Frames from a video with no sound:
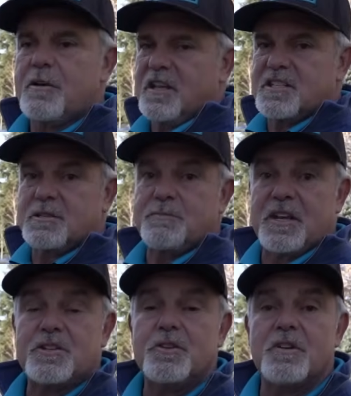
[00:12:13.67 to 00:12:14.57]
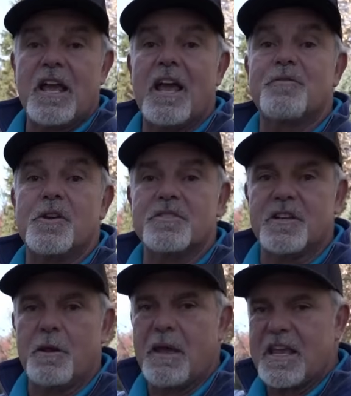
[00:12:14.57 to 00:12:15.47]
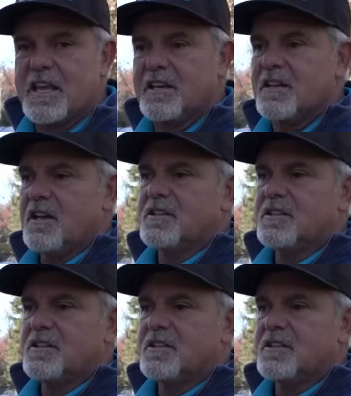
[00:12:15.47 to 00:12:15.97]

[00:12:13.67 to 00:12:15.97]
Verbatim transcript: This has been two and a half years in the making,